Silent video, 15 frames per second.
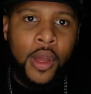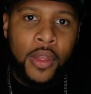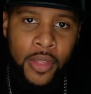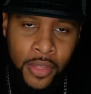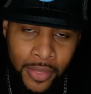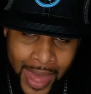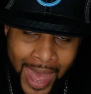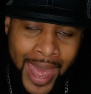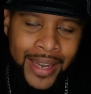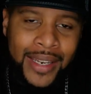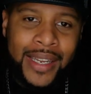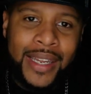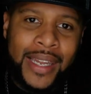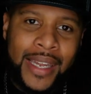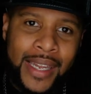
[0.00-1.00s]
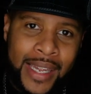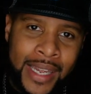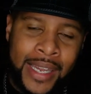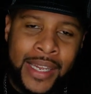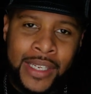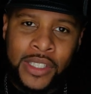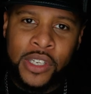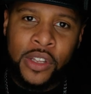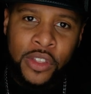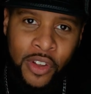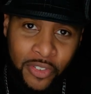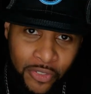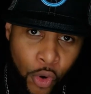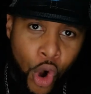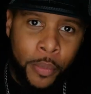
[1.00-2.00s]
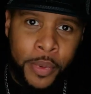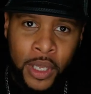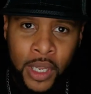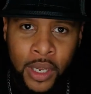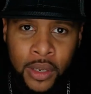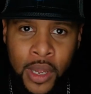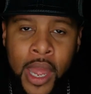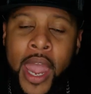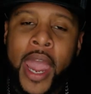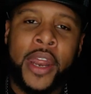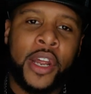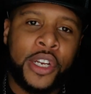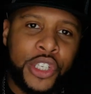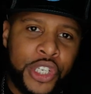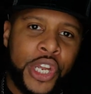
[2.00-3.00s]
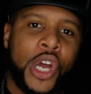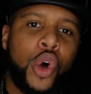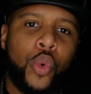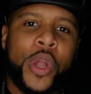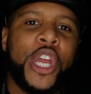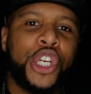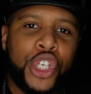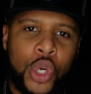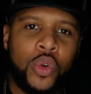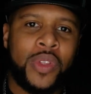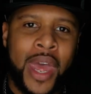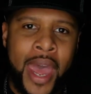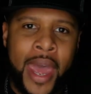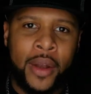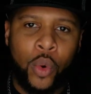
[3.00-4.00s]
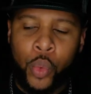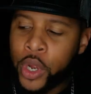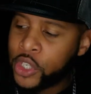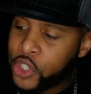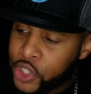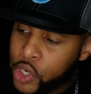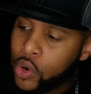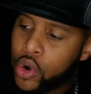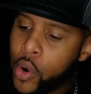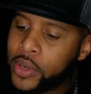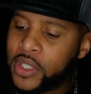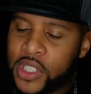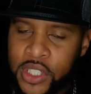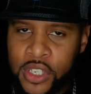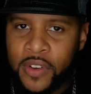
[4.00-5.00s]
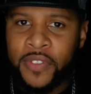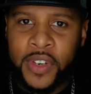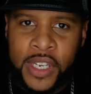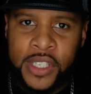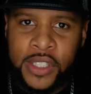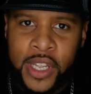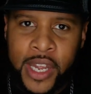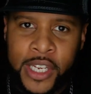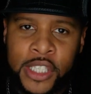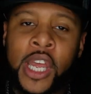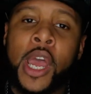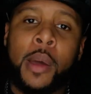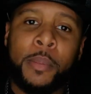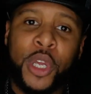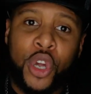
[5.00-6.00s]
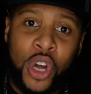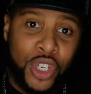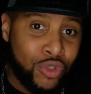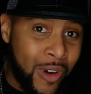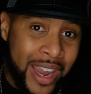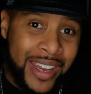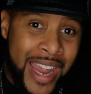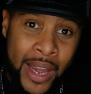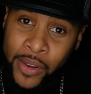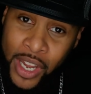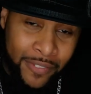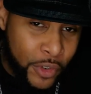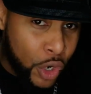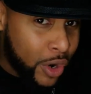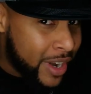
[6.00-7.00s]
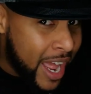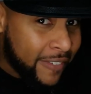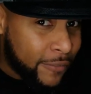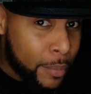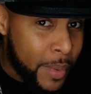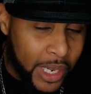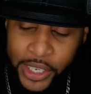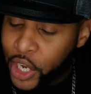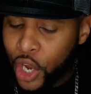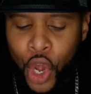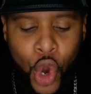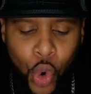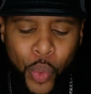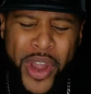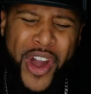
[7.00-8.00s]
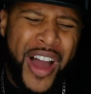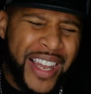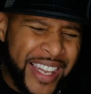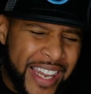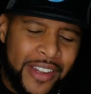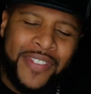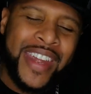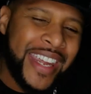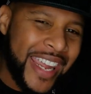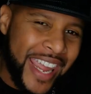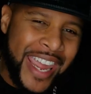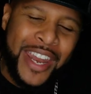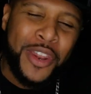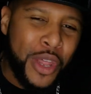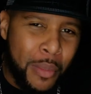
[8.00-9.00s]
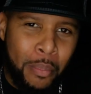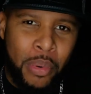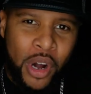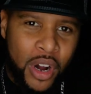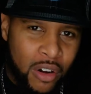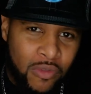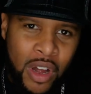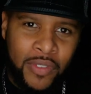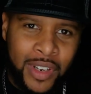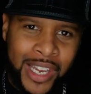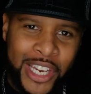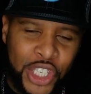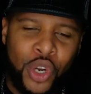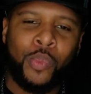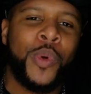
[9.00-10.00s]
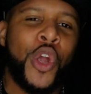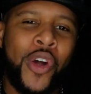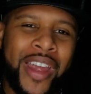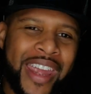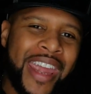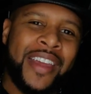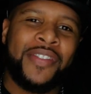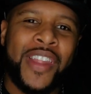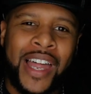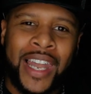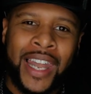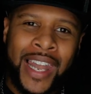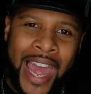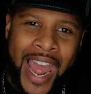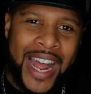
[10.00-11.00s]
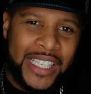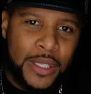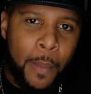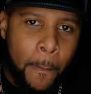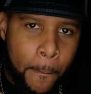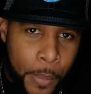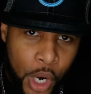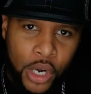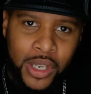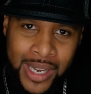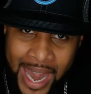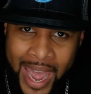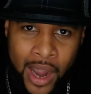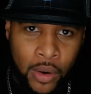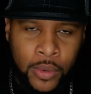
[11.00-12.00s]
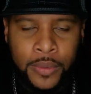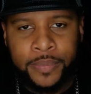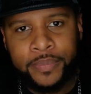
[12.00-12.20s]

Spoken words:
That is the formula. And until we do that, we're still going to suffer these things because right now, if you're not familiar, we are living in the book of Revelation. We are in the last book now.